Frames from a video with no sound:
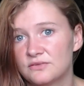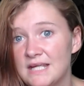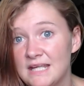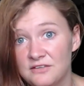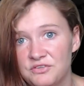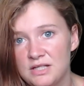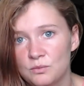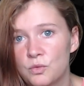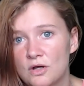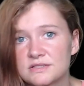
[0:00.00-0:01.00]
If he
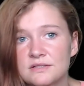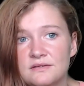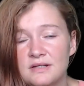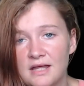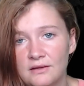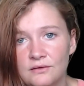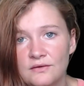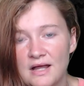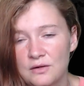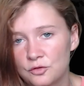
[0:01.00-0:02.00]
was the killer,
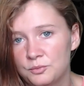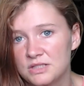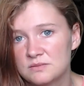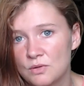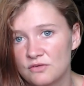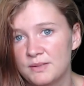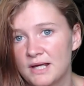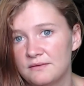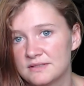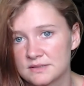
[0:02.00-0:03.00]
that could be his motive
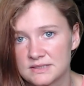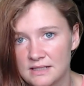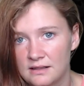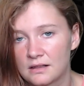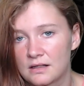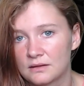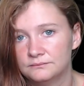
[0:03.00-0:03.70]
behind this attack.